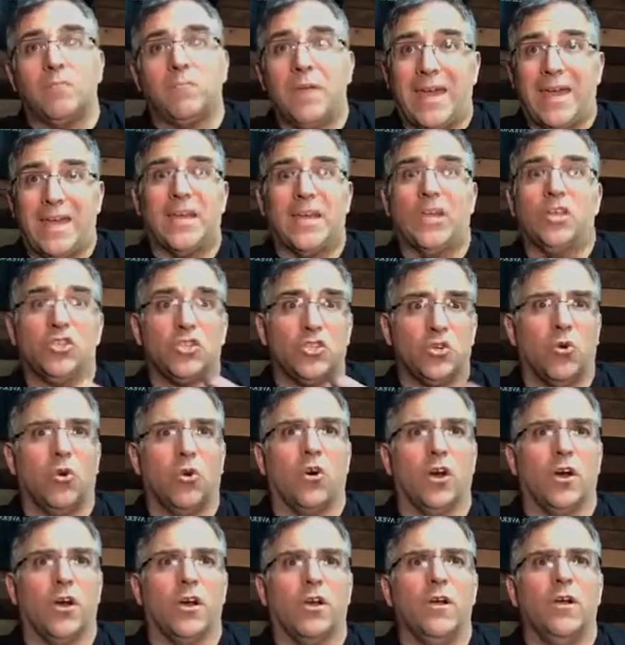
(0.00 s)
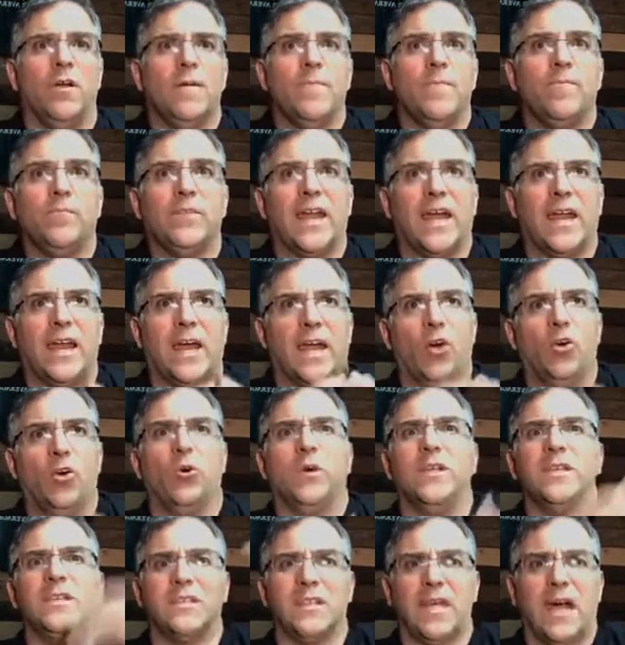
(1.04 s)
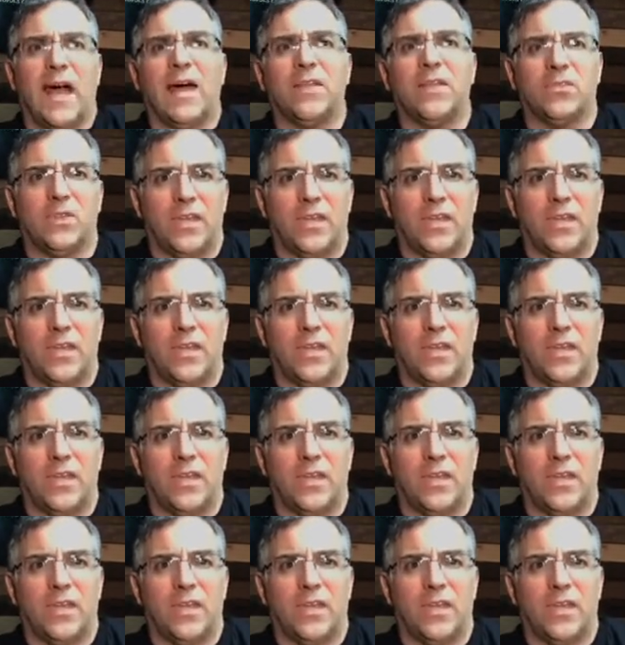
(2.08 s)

making sure that I always got